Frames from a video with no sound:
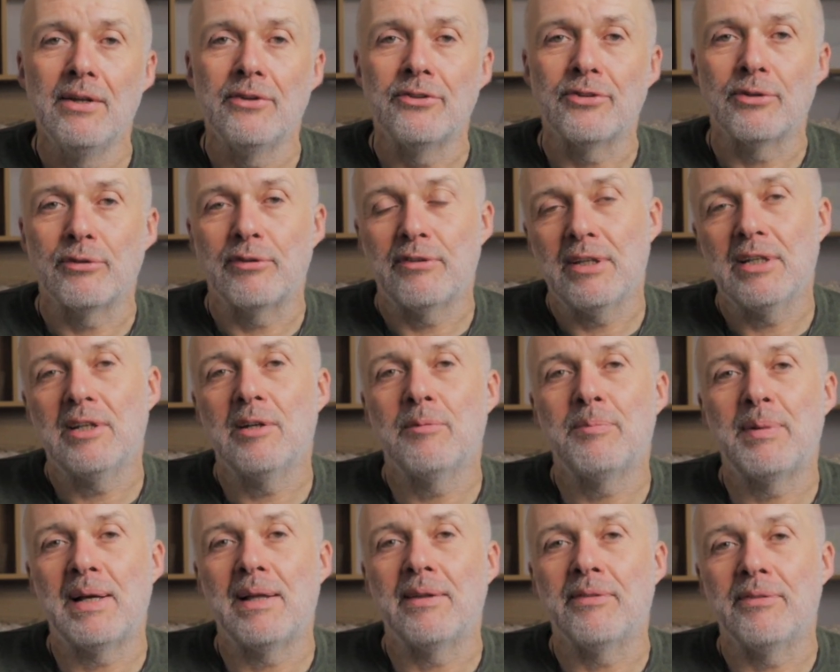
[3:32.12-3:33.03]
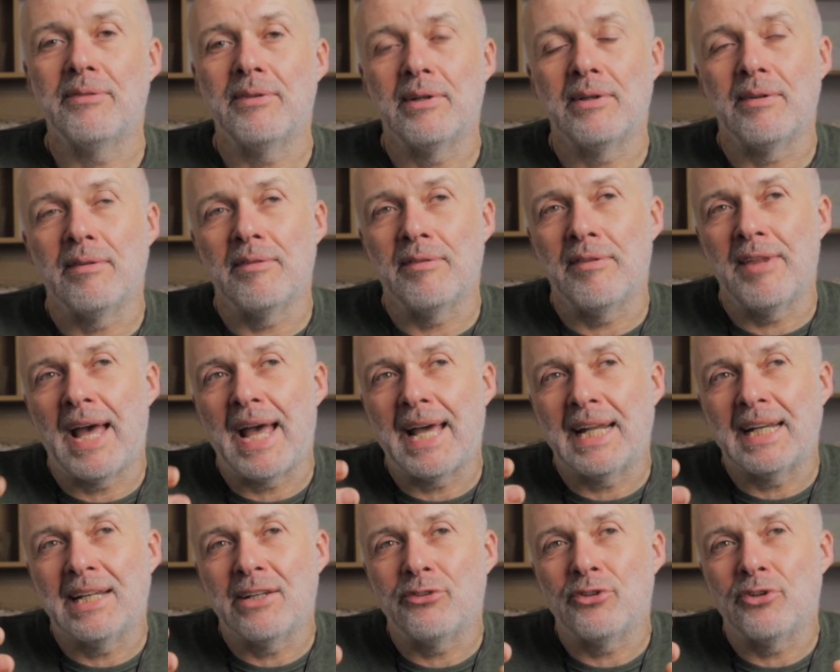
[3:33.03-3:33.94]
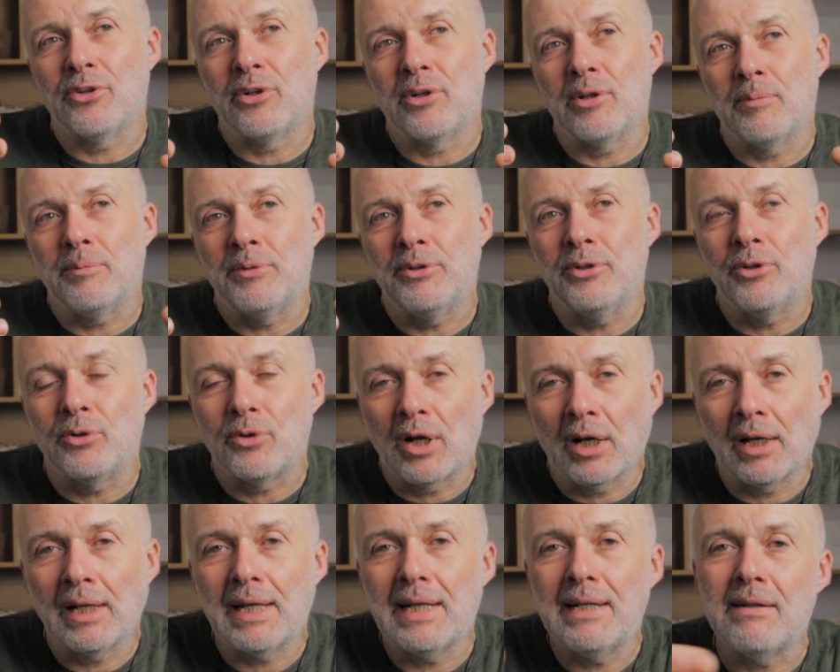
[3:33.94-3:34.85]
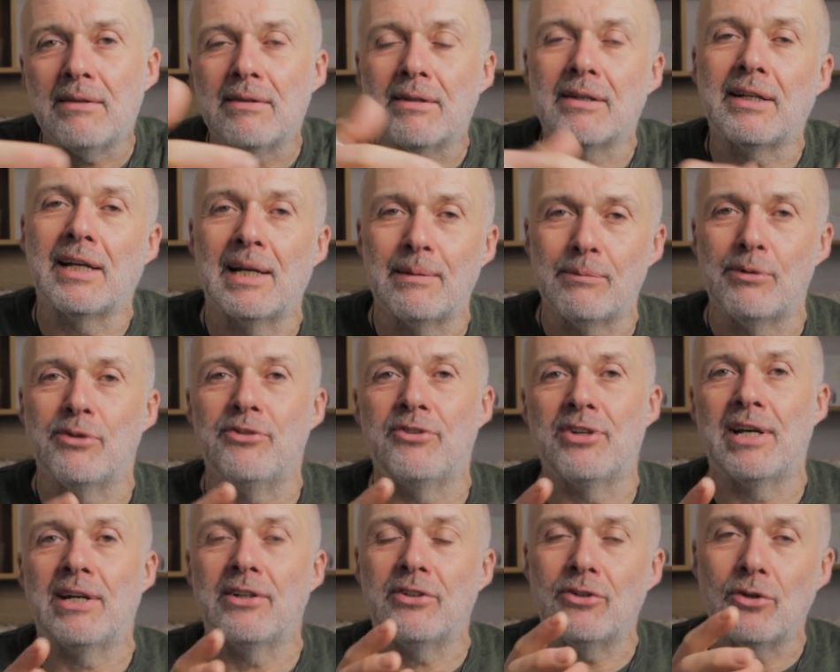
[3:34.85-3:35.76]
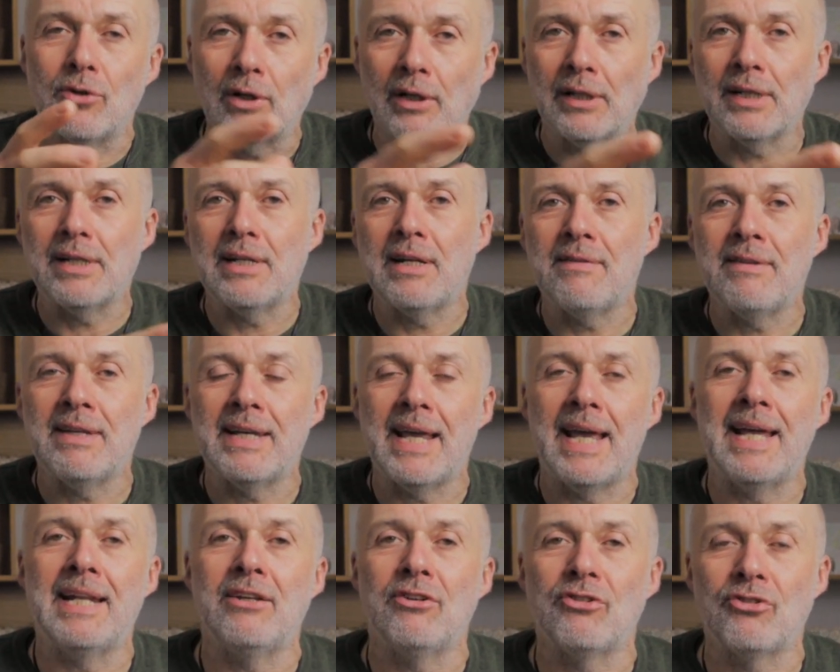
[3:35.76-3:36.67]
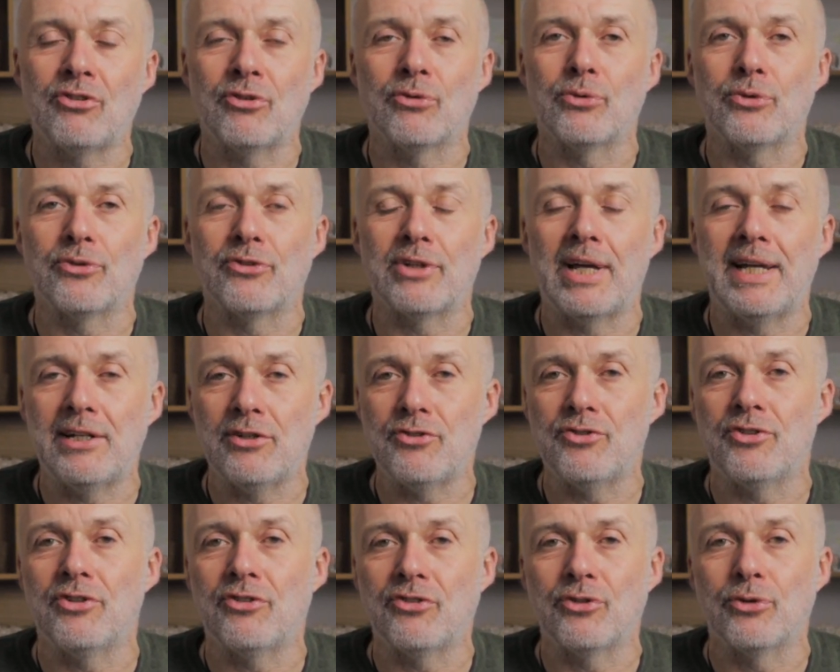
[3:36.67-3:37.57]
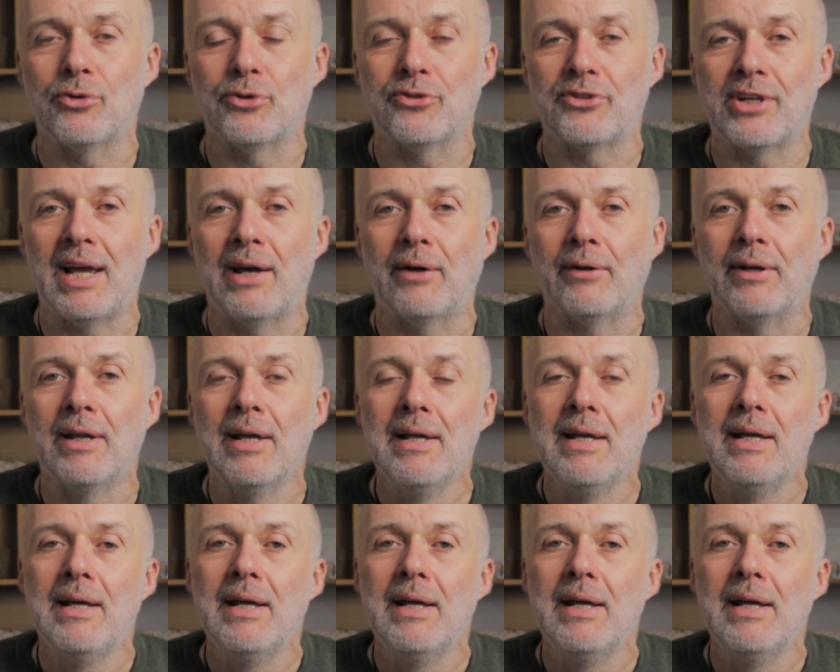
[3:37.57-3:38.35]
So think about that as you're cleaning the cupboards out, you're cleaning the energy stores out.